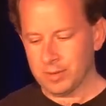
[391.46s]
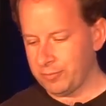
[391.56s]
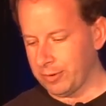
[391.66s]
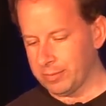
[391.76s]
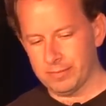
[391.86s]

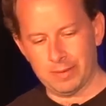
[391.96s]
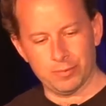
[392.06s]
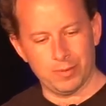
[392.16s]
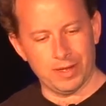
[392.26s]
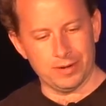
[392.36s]
Problem
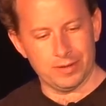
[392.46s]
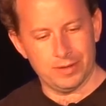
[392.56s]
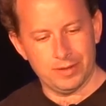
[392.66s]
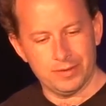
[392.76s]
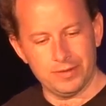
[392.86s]
number one
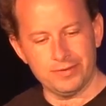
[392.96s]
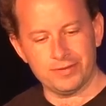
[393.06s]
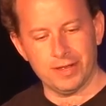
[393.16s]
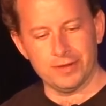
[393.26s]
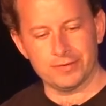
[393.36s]
this
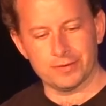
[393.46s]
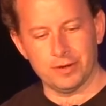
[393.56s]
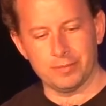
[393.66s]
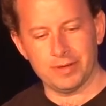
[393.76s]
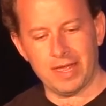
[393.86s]

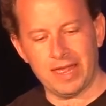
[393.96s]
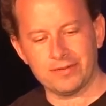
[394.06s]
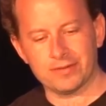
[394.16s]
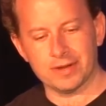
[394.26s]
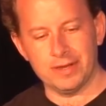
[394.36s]
telescope
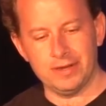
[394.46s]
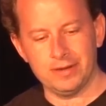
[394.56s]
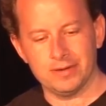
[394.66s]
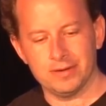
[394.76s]
actually